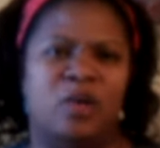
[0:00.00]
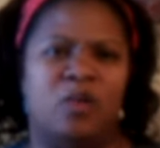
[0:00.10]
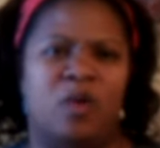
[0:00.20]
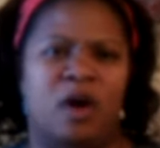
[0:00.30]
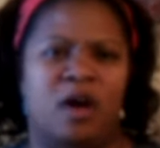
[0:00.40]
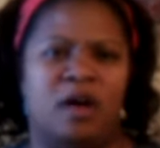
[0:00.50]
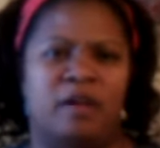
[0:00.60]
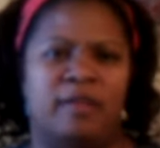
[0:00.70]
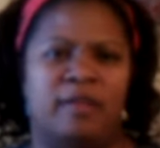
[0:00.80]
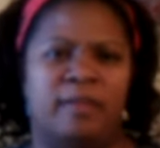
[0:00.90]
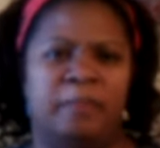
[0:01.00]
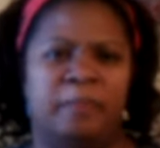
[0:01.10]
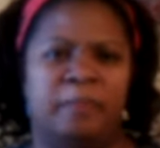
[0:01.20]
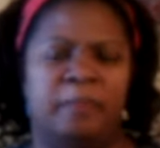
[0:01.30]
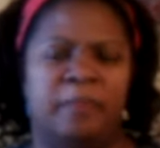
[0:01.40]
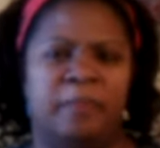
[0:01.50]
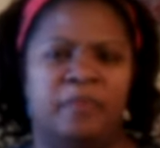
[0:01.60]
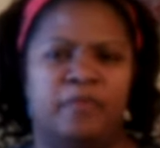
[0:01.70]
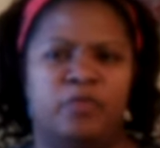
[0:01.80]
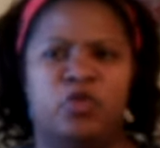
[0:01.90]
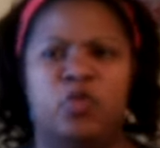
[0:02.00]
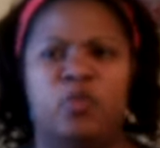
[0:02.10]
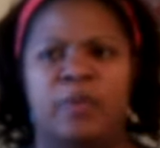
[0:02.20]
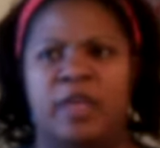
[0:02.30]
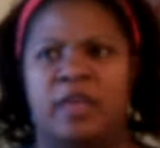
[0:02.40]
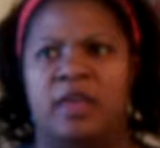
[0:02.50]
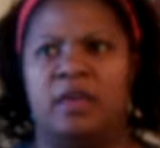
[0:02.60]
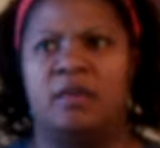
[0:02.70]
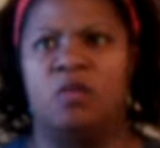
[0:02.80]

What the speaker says: to be